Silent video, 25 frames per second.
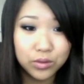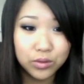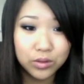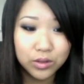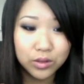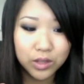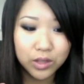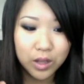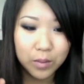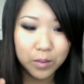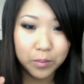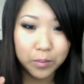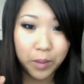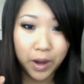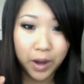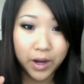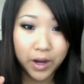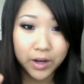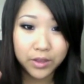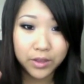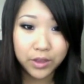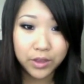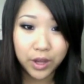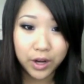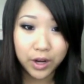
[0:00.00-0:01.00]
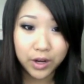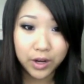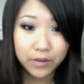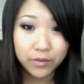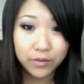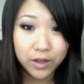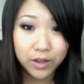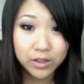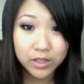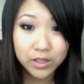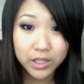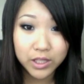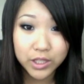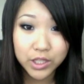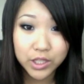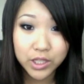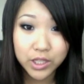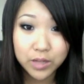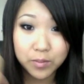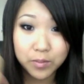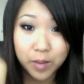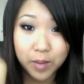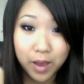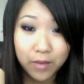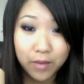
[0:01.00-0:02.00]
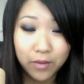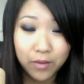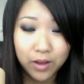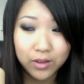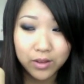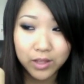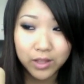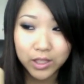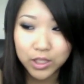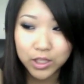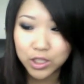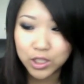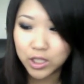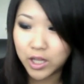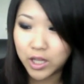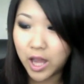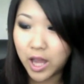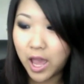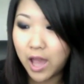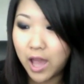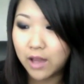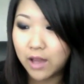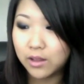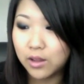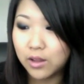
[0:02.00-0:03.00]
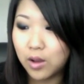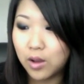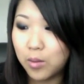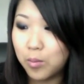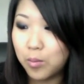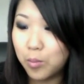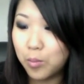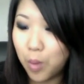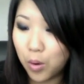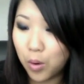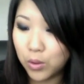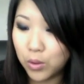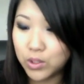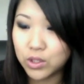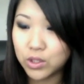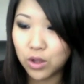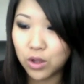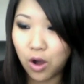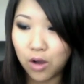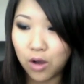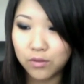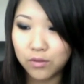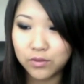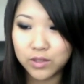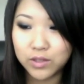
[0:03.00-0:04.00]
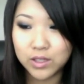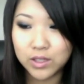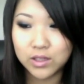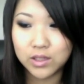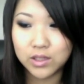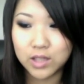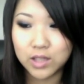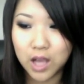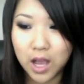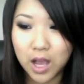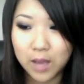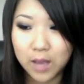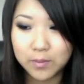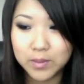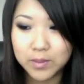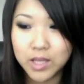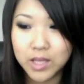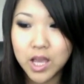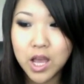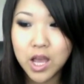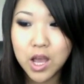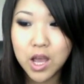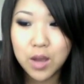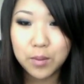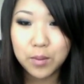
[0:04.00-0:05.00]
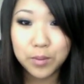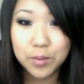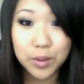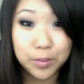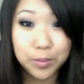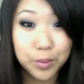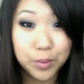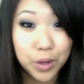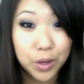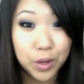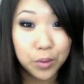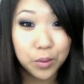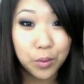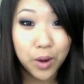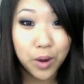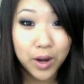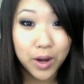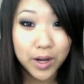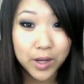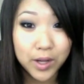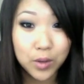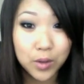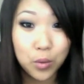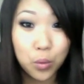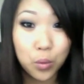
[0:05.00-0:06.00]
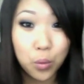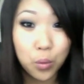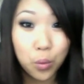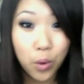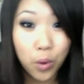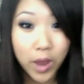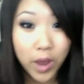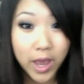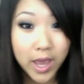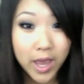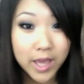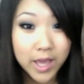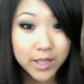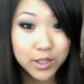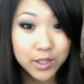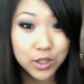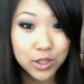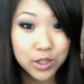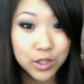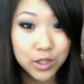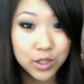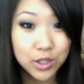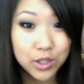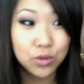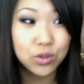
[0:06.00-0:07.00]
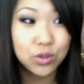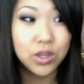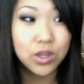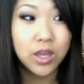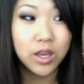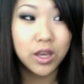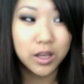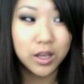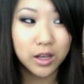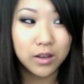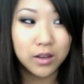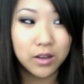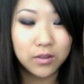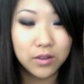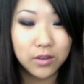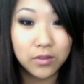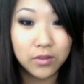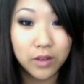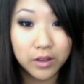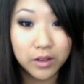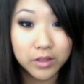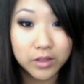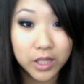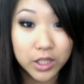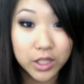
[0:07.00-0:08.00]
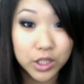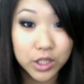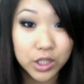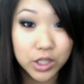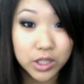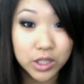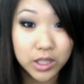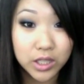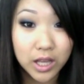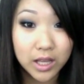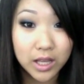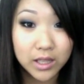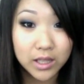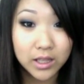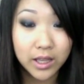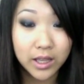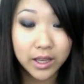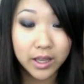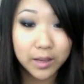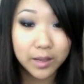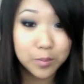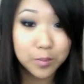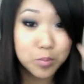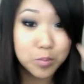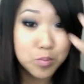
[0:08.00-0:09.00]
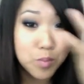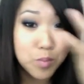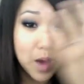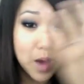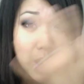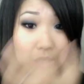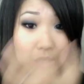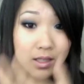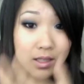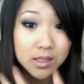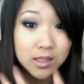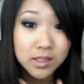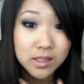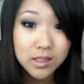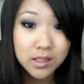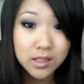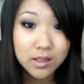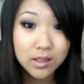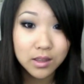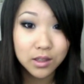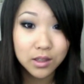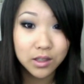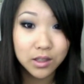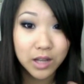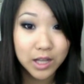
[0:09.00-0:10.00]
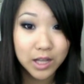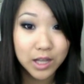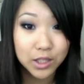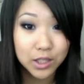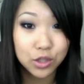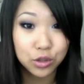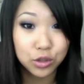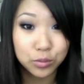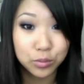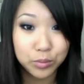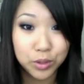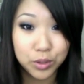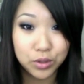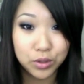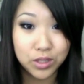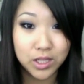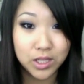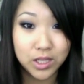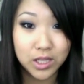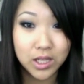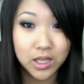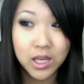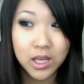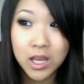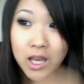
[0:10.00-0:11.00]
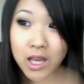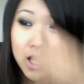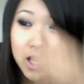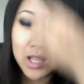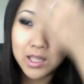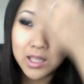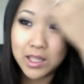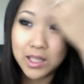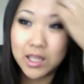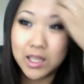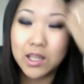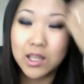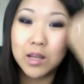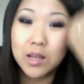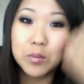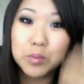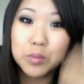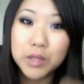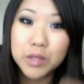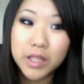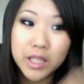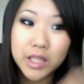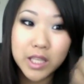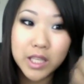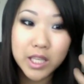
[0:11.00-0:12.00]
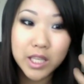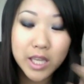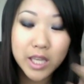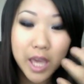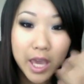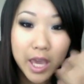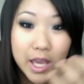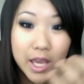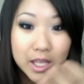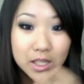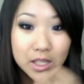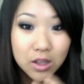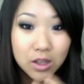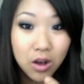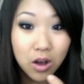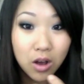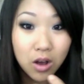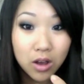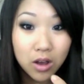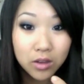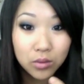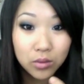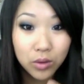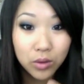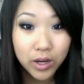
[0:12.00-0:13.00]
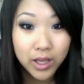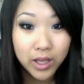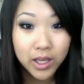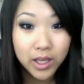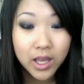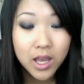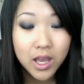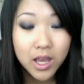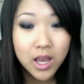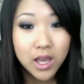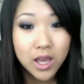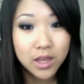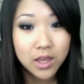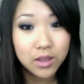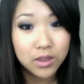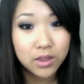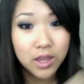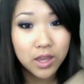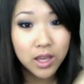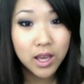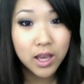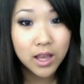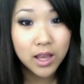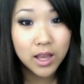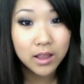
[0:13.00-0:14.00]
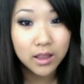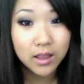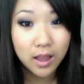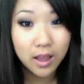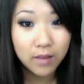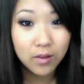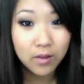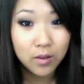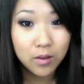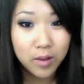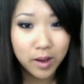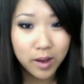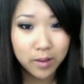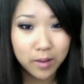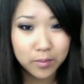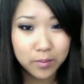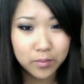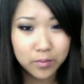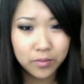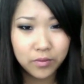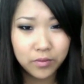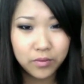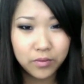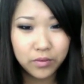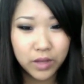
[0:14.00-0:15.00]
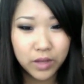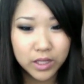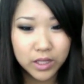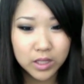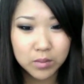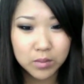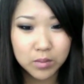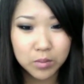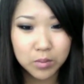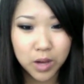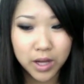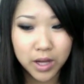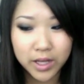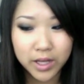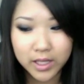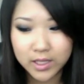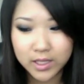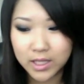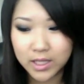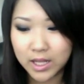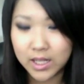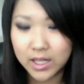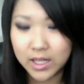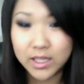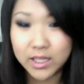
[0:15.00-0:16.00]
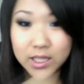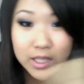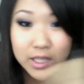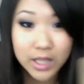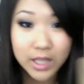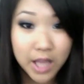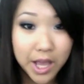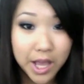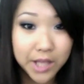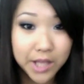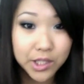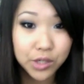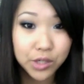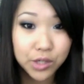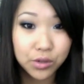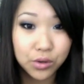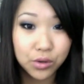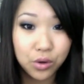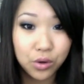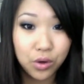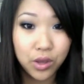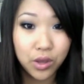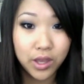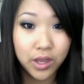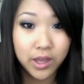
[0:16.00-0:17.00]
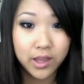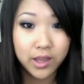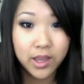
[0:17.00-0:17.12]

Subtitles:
compare their foundation and my foundation, and most oftentimes people are wearing way too thick of a foundation that like masks their natural beauty, like it completely cakes on, right? The thing I love about face and body is that it's natural. It